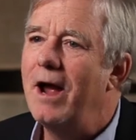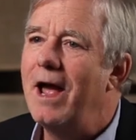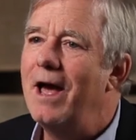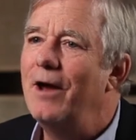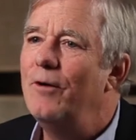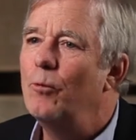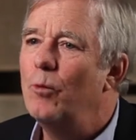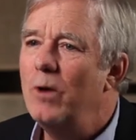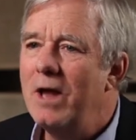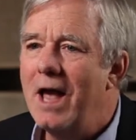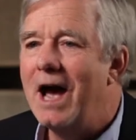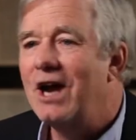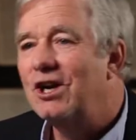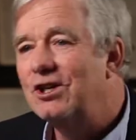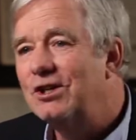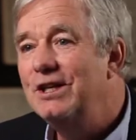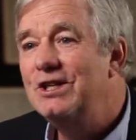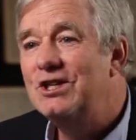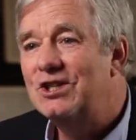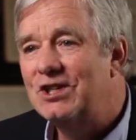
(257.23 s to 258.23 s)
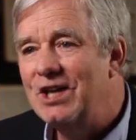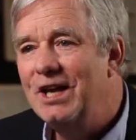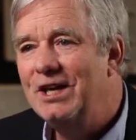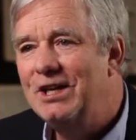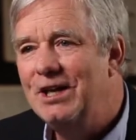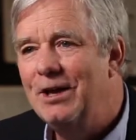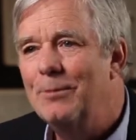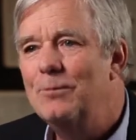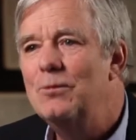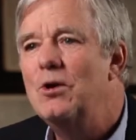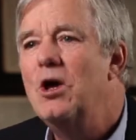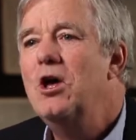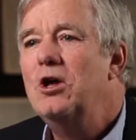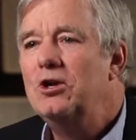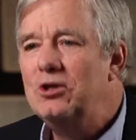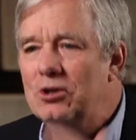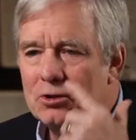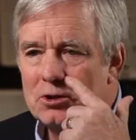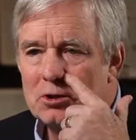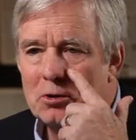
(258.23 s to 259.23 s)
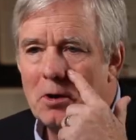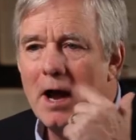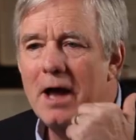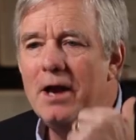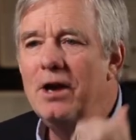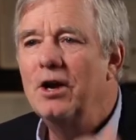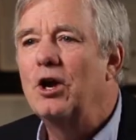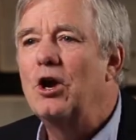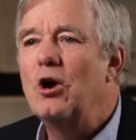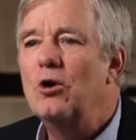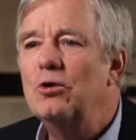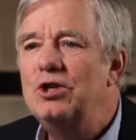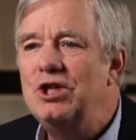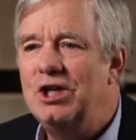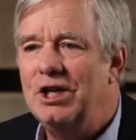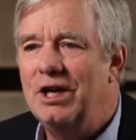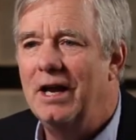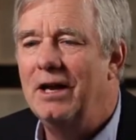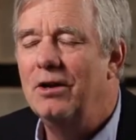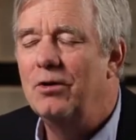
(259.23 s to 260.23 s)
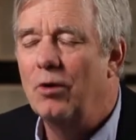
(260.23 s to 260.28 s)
And we actually sent him to try and negotiate,